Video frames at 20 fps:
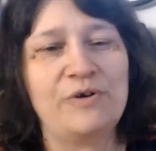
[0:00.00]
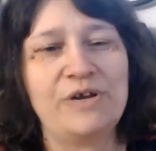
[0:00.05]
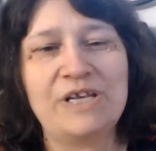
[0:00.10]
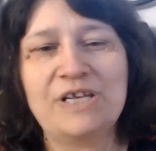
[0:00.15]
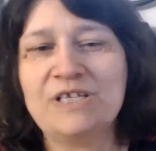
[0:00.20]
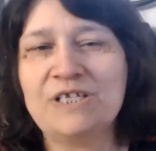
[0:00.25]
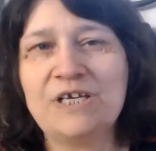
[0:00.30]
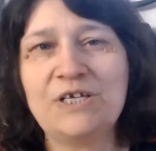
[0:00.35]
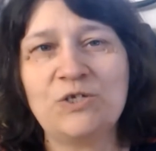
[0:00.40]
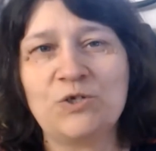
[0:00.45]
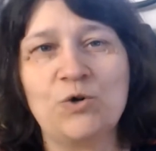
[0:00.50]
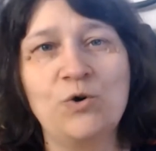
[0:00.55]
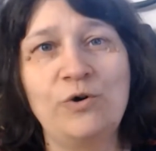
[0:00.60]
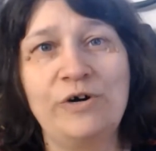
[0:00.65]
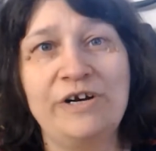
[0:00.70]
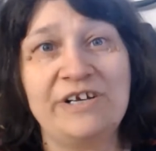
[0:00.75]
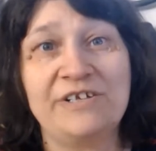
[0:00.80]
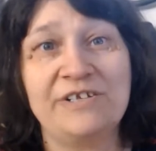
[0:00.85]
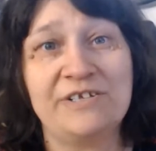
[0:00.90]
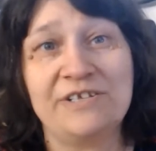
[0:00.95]
There is a
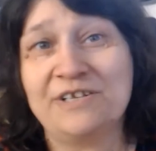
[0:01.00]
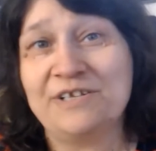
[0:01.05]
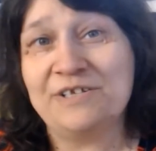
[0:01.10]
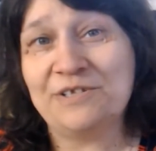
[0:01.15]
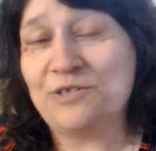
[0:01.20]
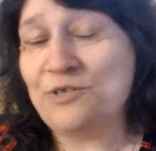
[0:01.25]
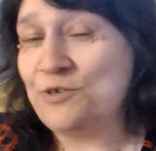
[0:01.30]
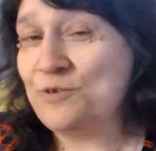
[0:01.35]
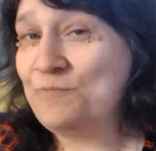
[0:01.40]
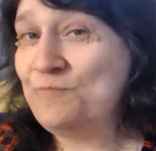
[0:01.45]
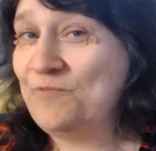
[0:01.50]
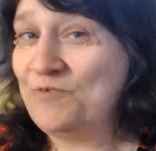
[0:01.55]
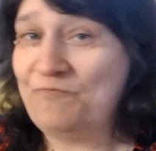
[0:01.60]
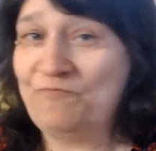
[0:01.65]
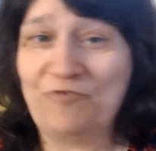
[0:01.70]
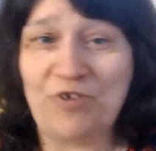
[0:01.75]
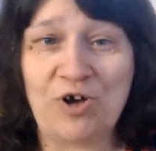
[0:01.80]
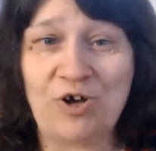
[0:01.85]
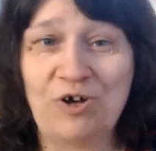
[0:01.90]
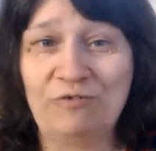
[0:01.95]
scoring system
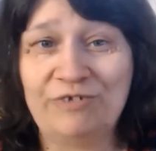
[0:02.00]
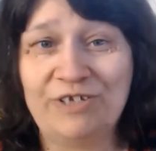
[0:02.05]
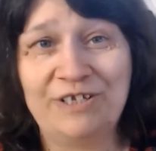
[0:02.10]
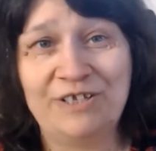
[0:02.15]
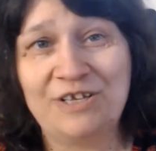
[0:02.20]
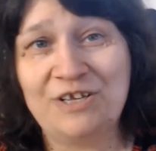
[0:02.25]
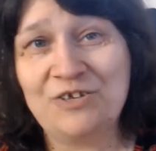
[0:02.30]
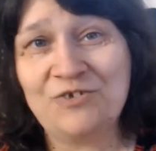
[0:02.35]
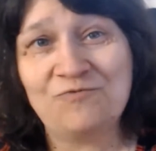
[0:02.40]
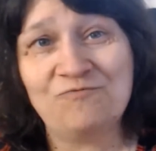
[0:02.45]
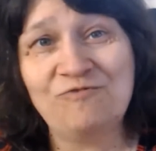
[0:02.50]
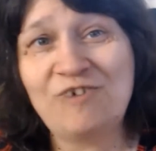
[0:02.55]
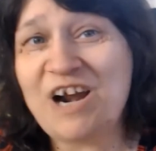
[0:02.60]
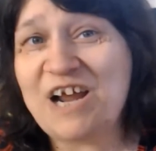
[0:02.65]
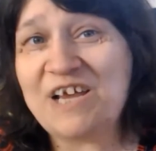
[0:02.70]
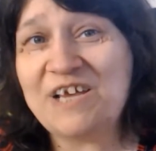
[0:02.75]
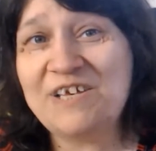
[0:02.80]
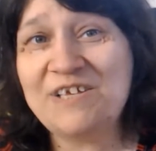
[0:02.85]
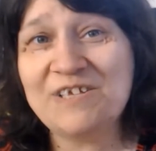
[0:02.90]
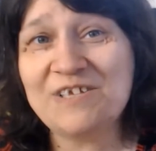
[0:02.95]
involved in this
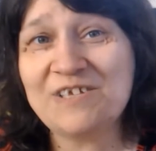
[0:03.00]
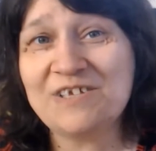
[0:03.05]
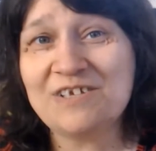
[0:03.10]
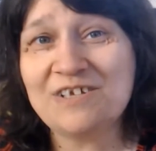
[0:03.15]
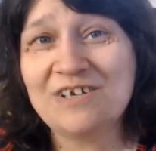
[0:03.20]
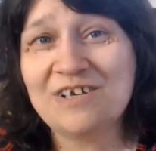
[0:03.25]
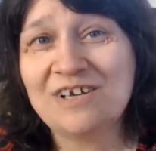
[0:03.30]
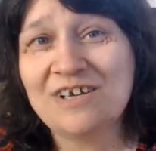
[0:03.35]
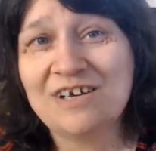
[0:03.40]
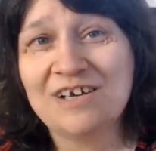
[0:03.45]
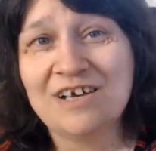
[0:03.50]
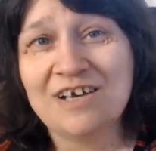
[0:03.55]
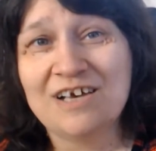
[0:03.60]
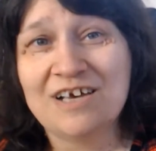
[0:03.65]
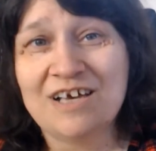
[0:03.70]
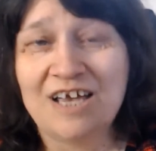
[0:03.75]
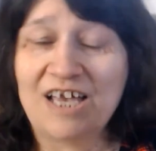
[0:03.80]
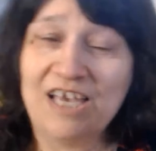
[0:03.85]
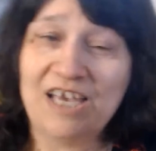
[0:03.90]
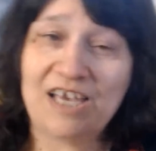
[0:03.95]
race,
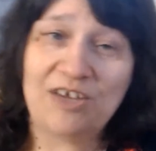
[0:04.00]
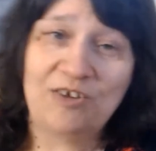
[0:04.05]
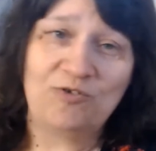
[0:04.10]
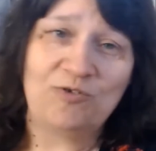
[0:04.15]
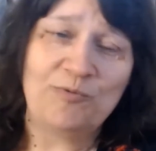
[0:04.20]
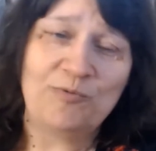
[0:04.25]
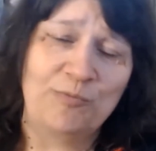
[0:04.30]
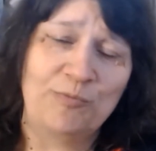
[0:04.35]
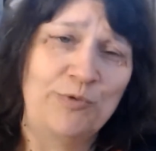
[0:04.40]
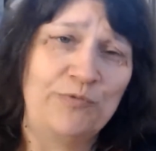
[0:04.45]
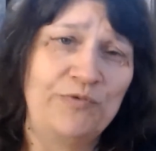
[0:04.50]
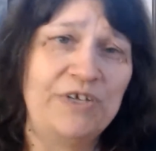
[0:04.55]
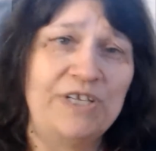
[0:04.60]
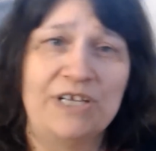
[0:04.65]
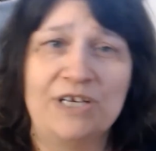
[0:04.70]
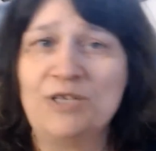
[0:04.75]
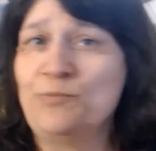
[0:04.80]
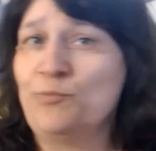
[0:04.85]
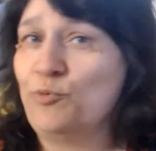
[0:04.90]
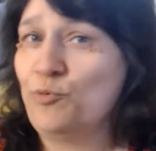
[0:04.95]
and the movie
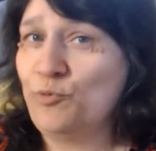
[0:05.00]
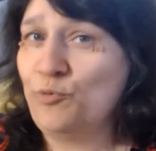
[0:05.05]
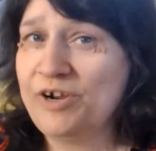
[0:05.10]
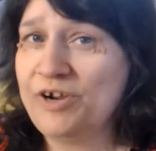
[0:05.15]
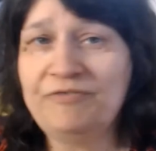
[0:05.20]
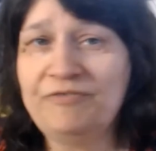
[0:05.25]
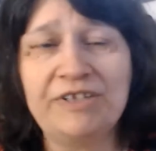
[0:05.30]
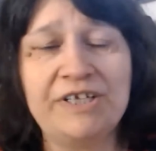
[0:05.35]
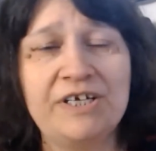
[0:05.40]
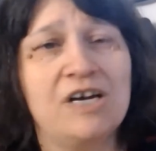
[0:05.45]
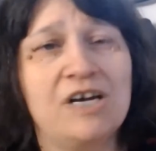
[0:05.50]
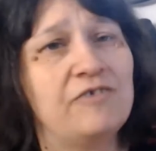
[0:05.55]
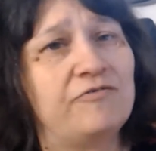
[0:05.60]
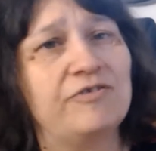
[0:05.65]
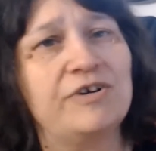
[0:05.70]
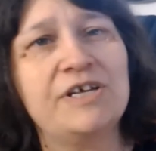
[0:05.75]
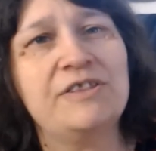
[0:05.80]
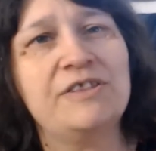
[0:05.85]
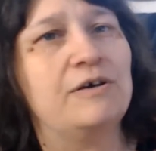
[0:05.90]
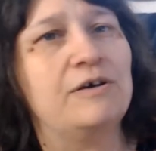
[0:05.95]
does briefly
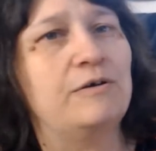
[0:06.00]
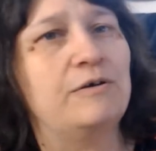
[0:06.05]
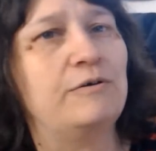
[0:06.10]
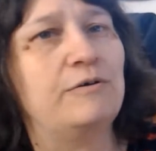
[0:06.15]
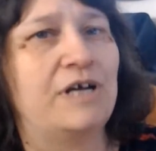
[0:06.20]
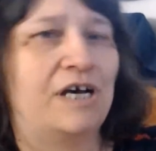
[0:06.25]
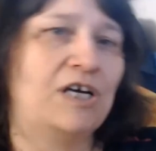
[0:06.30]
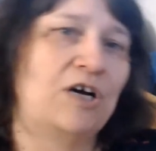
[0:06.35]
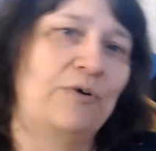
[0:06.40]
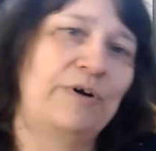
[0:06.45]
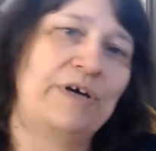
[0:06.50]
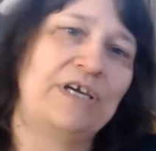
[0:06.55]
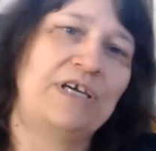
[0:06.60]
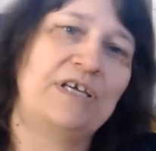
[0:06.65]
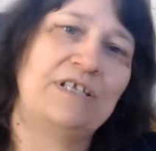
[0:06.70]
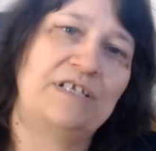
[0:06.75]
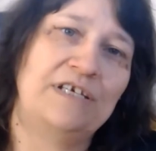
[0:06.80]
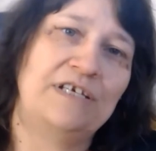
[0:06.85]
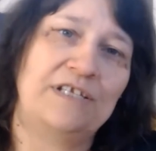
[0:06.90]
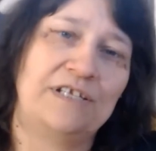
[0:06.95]
cover it, though not going
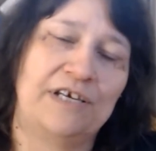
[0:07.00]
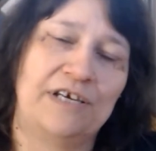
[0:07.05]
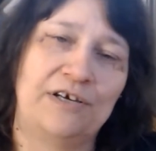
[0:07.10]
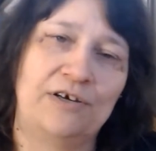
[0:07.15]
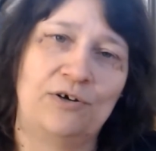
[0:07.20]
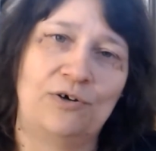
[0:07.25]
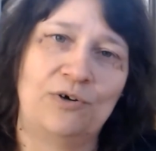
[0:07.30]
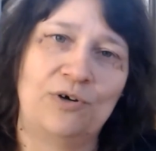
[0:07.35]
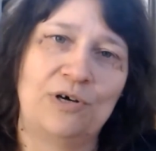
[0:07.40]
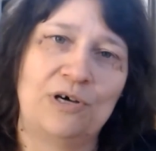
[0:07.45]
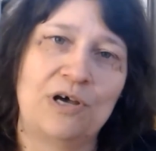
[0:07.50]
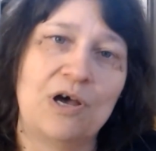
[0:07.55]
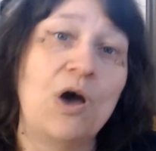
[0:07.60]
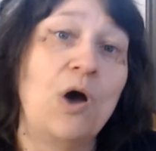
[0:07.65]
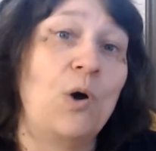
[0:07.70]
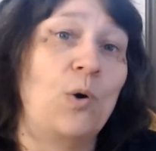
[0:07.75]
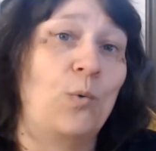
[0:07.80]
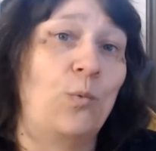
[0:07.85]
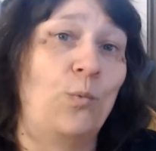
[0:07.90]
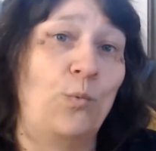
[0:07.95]
in detail.
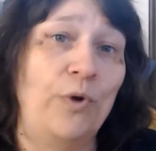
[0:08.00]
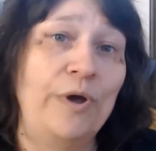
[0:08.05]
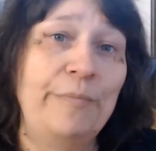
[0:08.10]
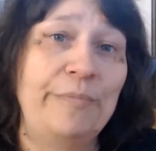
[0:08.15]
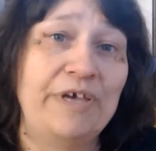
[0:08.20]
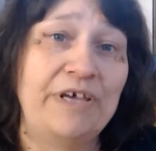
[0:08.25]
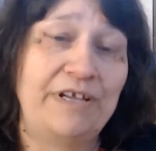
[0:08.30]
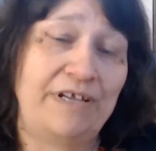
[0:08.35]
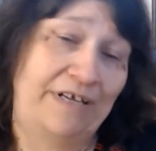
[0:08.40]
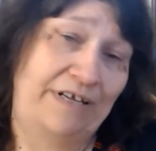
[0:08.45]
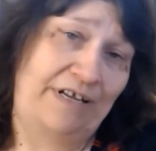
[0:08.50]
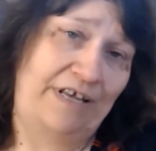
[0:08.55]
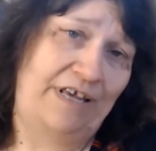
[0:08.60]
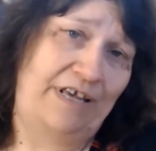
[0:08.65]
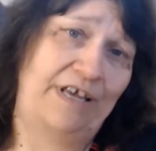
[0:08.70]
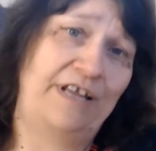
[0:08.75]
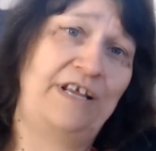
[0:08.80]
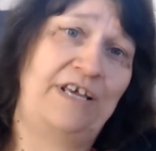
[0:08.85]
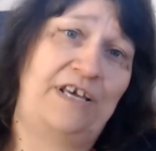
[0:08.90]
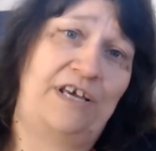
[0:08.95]
Women in
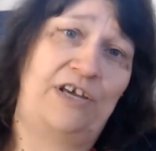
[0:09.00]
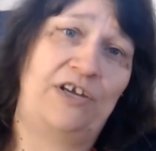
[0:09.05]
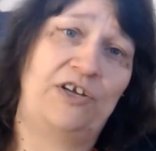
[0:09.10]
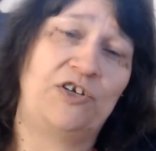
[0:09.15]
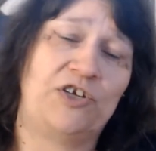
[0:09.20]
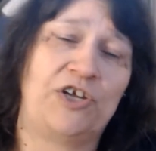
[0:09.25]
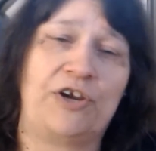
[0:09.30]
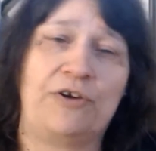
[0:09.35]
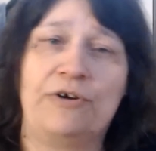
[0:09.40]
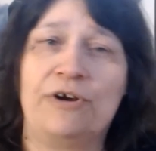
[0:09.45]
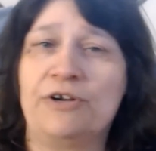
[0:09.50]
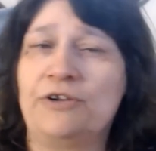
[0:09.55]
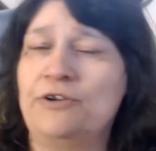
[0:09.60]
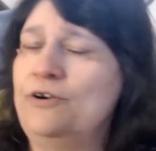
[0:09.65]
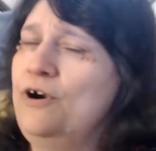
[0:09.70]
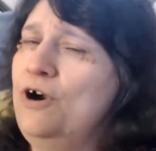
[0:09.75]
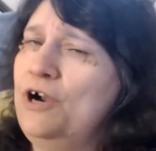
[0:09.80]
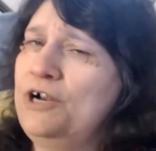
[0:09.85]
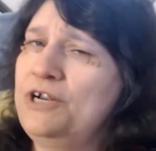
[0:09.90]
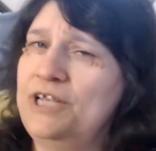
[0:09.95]
any age character
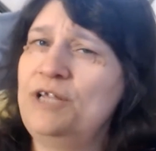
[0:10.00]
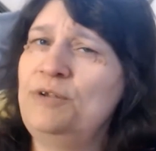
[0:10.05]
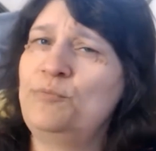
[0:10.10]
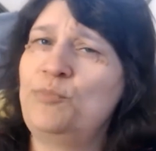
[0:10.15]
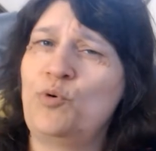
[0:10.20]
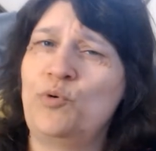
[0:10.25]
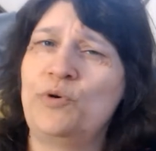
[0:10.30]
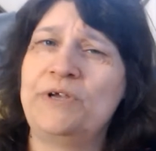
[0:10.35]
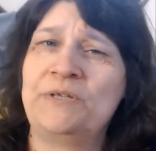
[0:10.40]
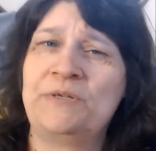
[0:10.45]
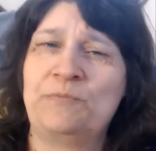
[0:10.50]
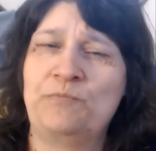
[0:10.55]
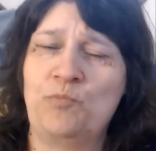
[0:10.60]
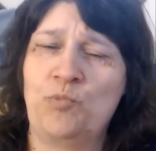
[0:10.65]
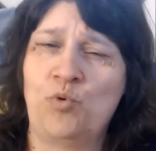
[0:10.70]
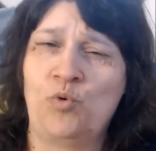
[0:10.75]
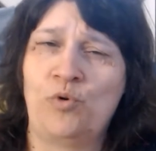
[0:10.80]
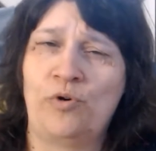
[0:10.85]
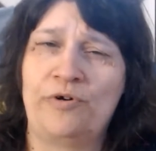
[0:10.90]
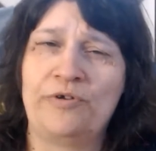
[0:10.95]
are 10 points
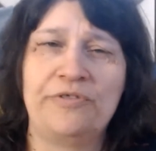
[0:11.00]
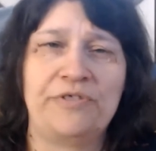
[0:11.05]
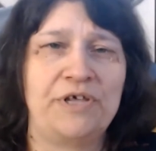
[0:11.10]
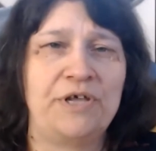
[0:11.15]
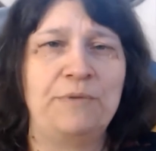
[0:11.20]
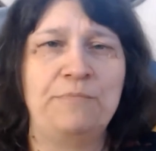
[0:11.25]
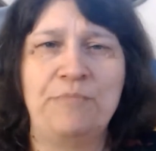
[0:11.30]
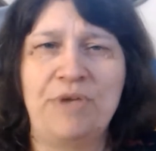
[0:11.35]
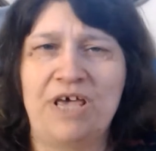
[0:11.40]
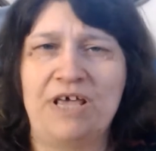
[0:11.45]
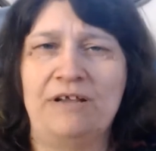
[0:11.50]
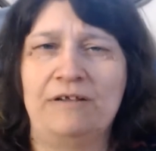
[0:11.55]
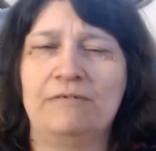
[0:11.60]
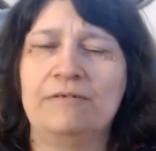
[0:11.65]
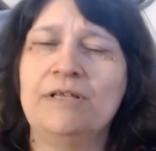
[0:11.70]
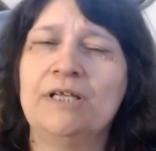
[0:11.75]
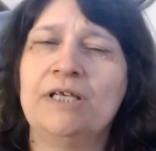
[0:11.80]
more than men.